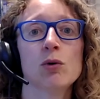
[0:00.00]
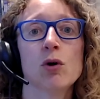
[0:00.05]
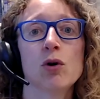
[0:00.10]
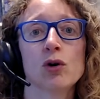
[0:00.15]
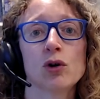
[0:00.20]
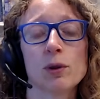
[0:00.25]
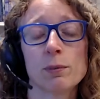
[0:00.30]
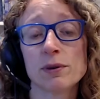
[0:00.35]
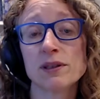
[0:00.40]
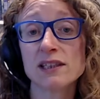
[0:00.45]

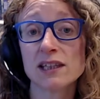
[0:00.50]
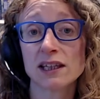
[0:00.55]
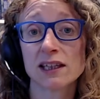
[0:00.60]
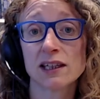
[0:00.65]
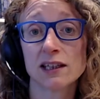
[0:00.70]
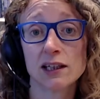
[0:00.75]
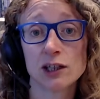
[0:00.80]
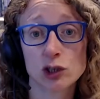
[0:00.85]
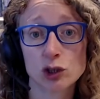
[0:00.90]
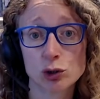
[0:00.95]
on a
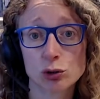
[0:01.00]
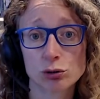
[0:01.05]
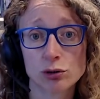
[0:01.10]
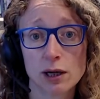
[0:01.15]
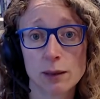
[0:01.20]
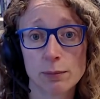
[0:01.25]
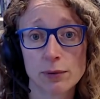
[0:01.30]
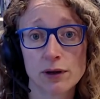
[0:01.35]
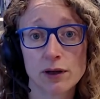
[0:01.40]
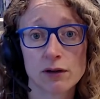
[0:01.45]
particular
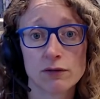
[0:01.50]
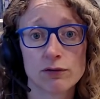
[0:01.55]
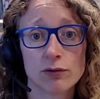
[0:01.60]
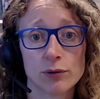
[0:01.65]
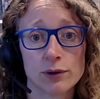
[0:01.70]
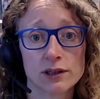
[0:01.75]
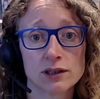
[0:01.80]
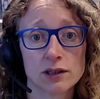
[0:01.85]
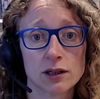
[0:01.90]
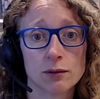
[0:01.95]
trip, for
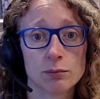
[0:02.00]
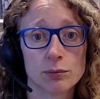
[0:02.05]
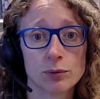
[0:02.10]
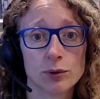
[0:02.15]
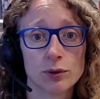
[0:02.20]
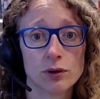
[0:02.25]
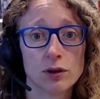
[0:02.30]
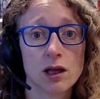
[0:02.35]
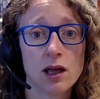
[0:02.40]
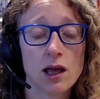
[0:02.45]

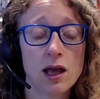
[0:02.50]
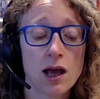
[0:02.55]
example.